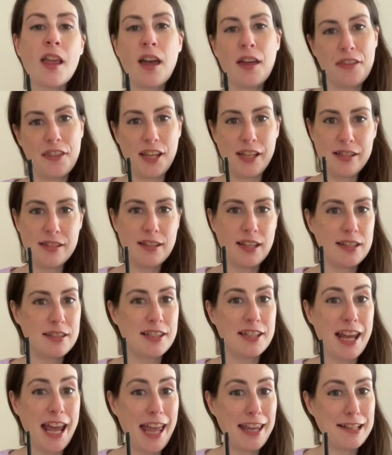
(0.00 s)
This is
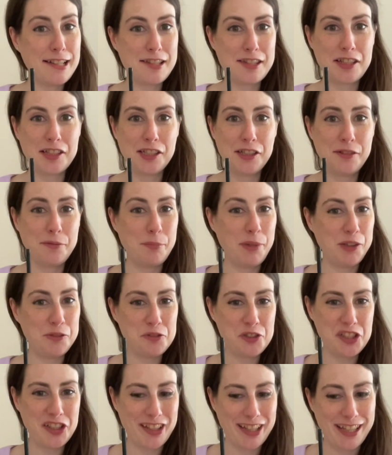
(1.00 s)
an excellent
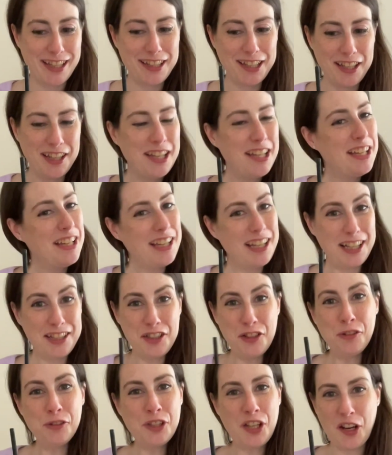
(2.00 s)
milkshake and
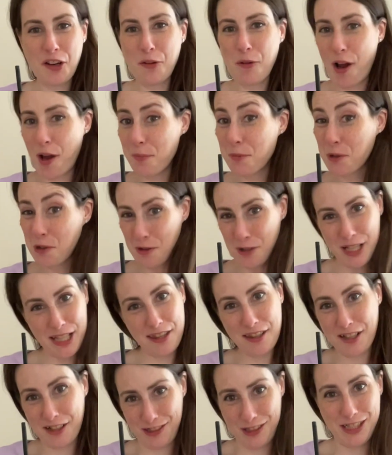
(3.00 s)
you'll know I'm quite
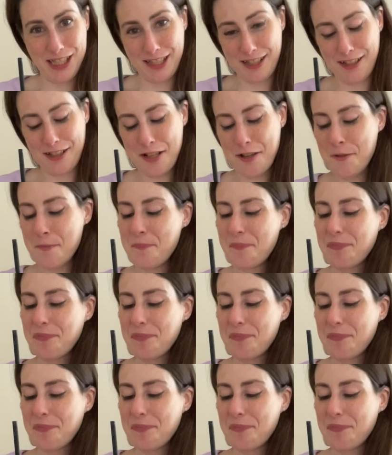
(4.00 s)
the connoisseur.